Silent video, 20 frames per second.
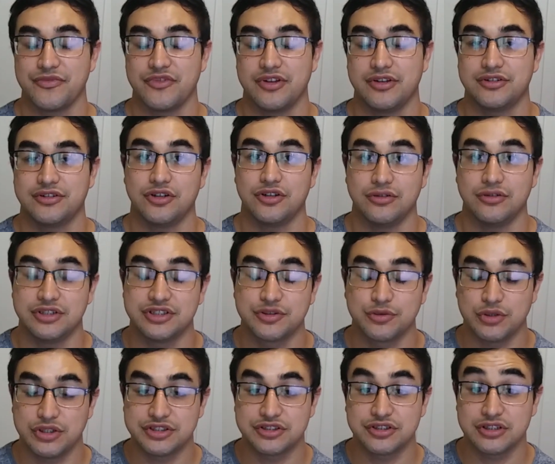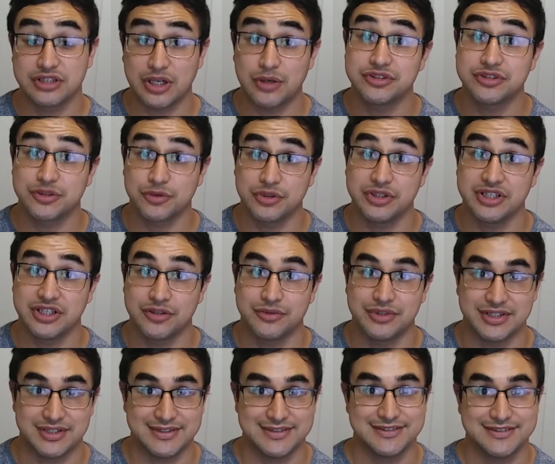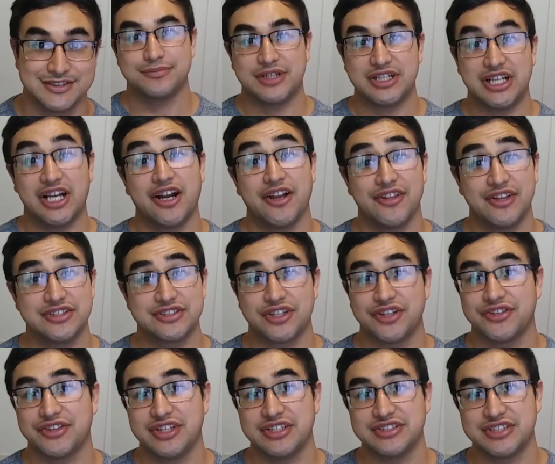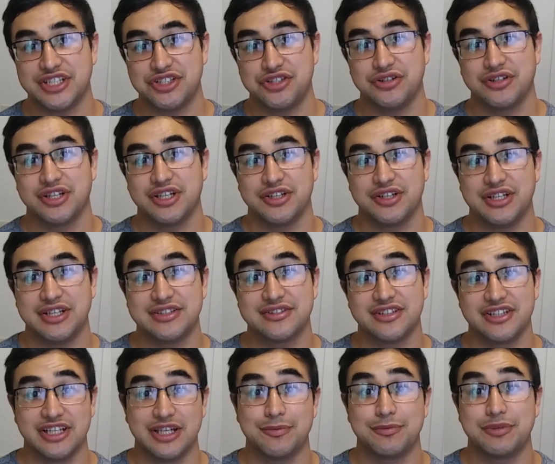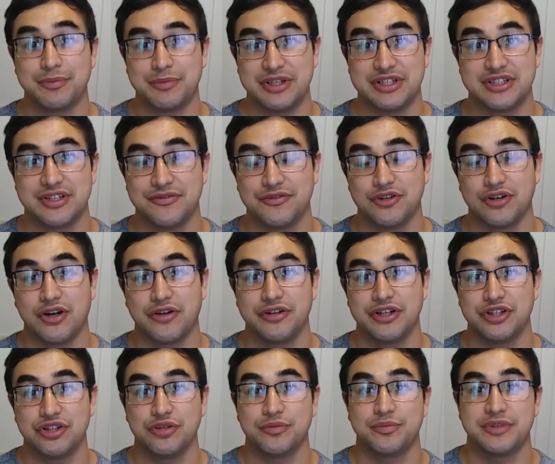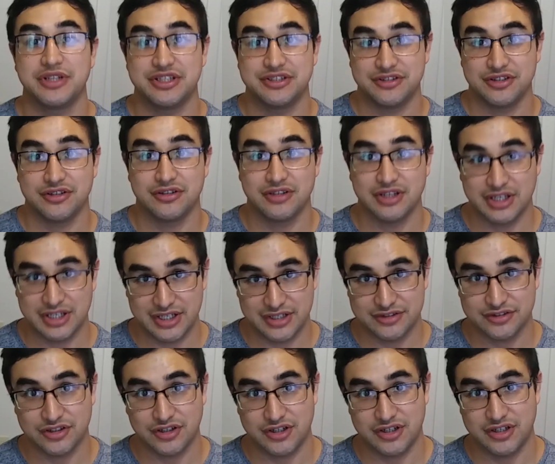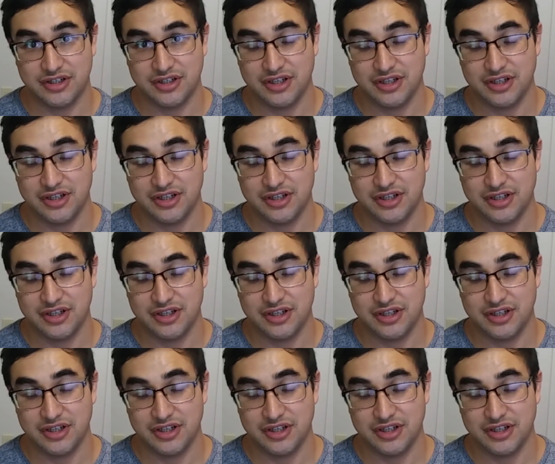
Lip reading: So that one's a really good one. A lot of these are things that you can easily implement if you already do play single leg X guard.